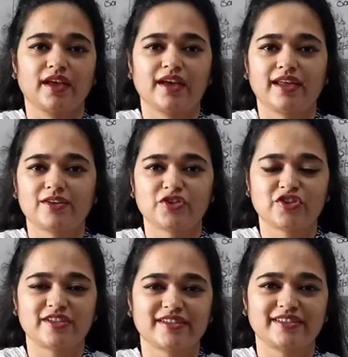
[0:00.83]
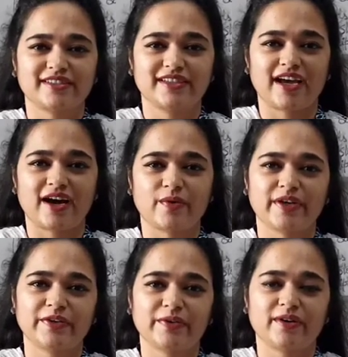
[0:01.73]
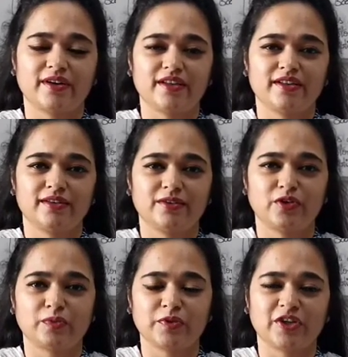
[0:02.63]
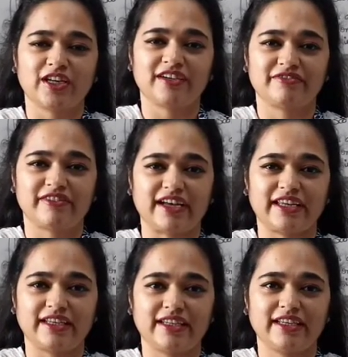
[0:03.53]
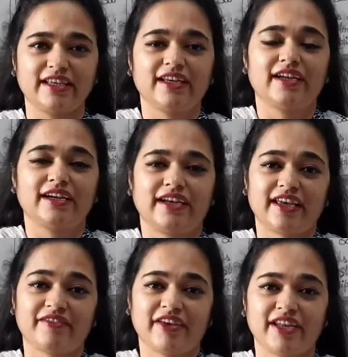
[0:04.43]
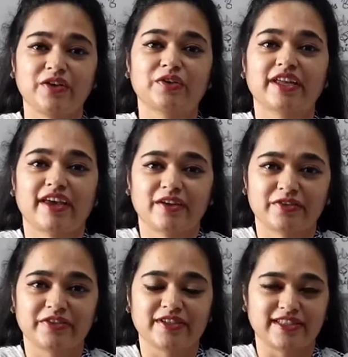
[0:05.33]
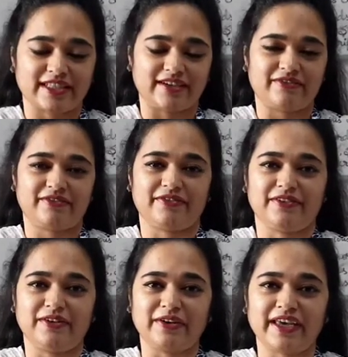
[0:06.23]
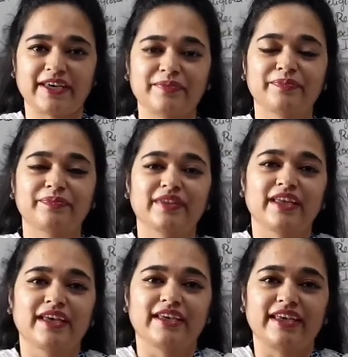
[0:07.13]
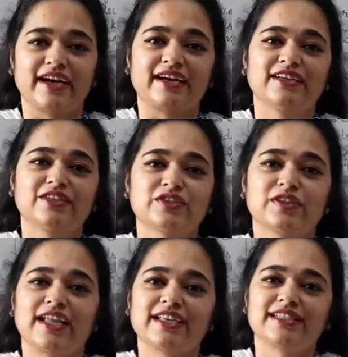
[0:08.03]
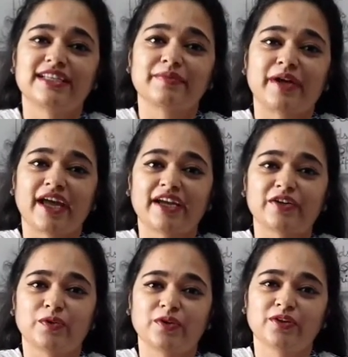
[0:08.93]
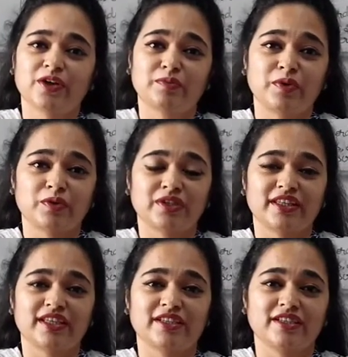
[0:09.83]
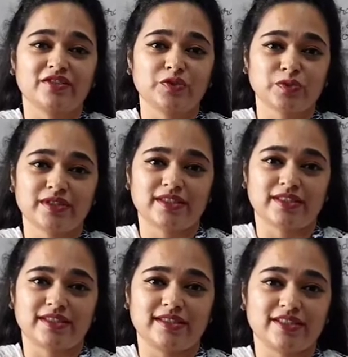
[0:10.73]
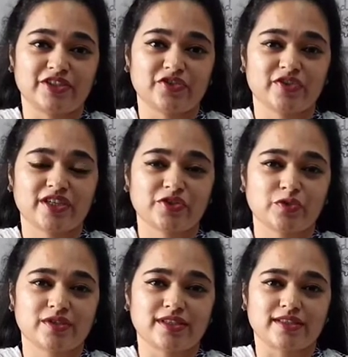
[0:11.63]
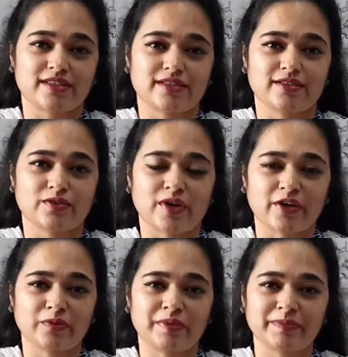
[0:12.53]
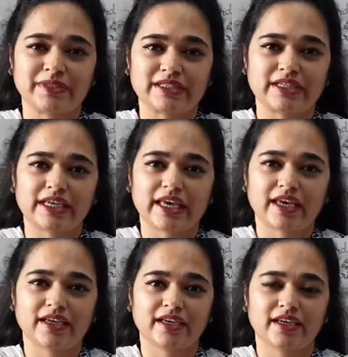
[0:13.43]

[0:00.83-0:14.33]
Hello children, how are you all? Hope you all are fine. Take very good care of yourself. Okay? Yeah. So last time I had told you about the juices, the citric juices. So are you people drinking?